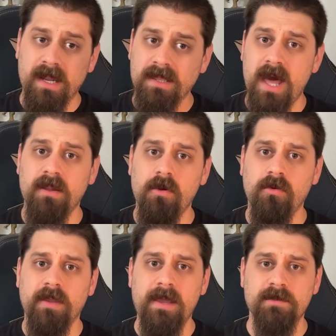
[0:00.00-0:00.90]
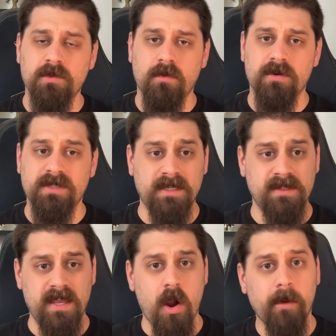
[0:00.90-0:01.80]
lot of local game stores is
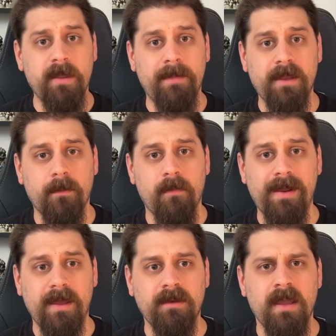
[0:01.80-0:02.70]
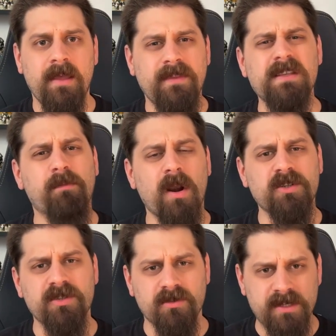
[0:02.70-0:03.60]
the Army Painter brand. These
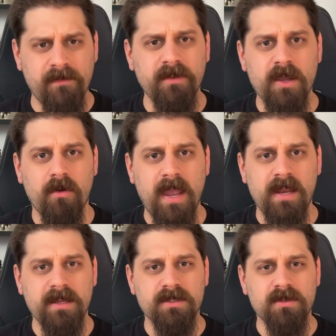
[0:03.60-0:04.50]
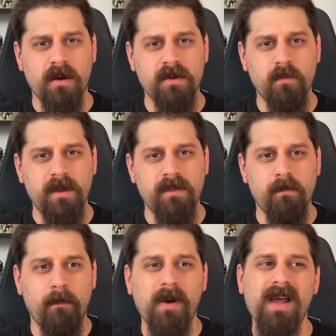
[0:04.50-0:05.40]
brushes are definitely okay to get started with,
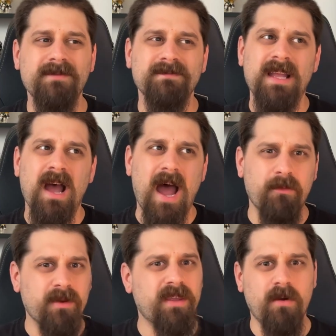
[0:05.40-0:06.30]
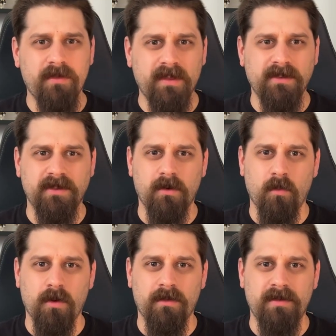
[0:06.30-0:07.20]
but I really don't think that they're
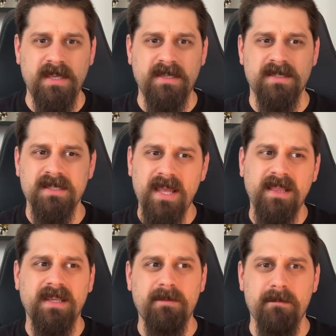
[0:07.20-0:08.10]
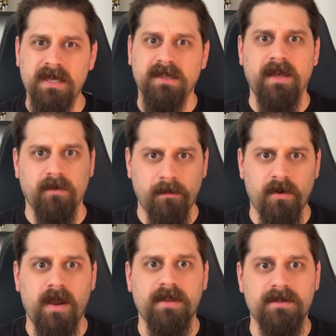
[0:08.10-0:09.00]
worth the slightly mid-level
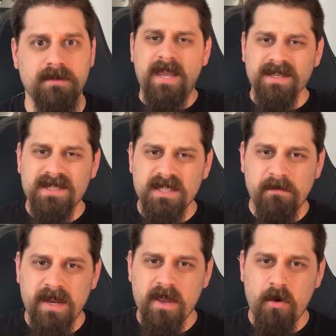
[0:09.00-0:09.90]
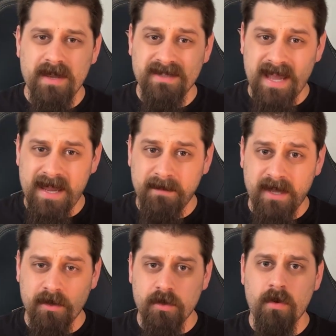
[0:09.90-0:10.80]
price. Because this video is aimed
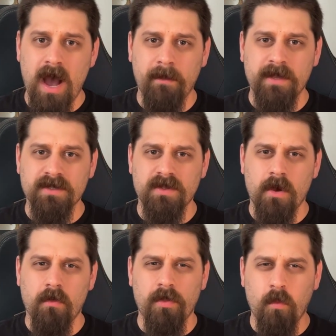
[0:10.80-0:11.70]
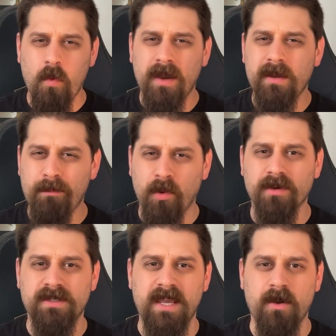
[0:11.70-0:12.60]
at new hobbyists though, the one
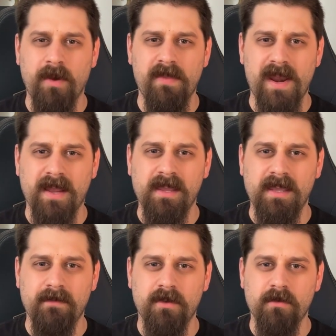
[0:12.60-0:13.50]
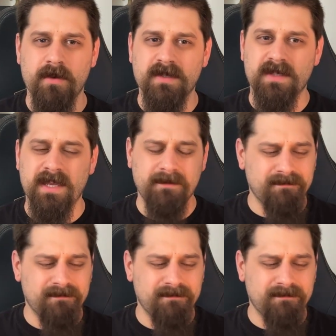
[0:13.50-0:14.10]
important takeaway that I can give you is that